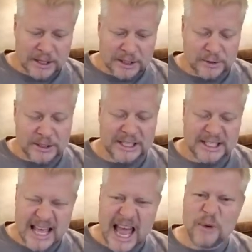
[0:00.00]
So he
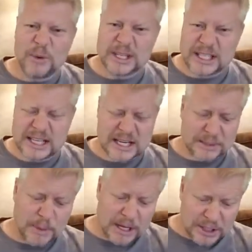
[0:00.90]
says, that was
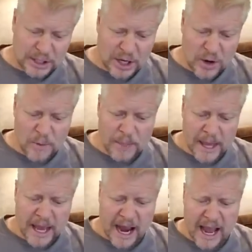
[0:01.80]
6 months ago.
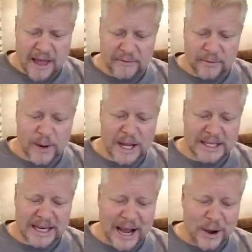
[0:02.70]
I have
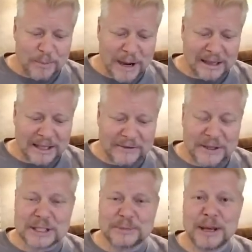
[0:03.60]
rented out my
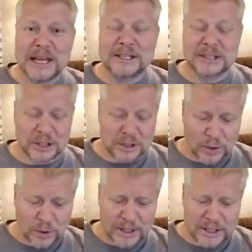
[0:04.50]
living space to
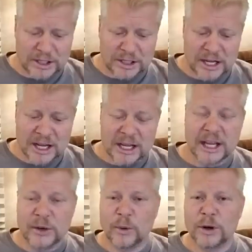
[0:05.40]
tourists
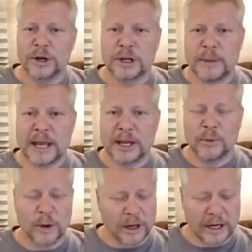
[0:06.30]
in order to make it
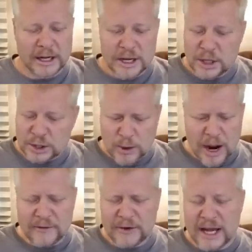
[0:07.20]
work. So
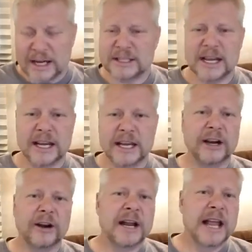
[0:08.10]
I've got to say
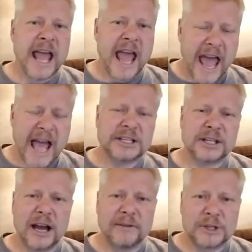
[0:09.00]
here, hats
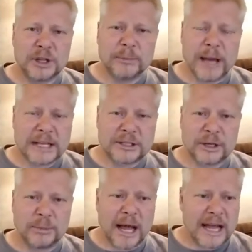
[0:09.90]
off to you,
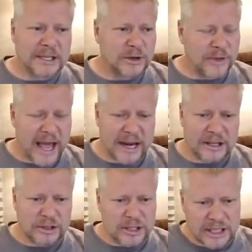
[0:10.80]
Master Blaster. That
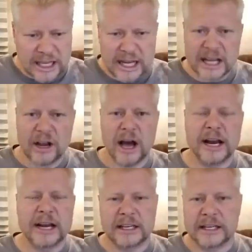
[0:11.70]
is getting on
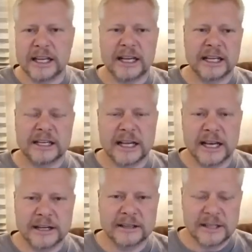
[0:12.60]
it and getting it
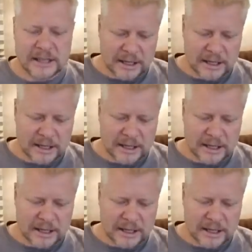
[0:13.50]
done.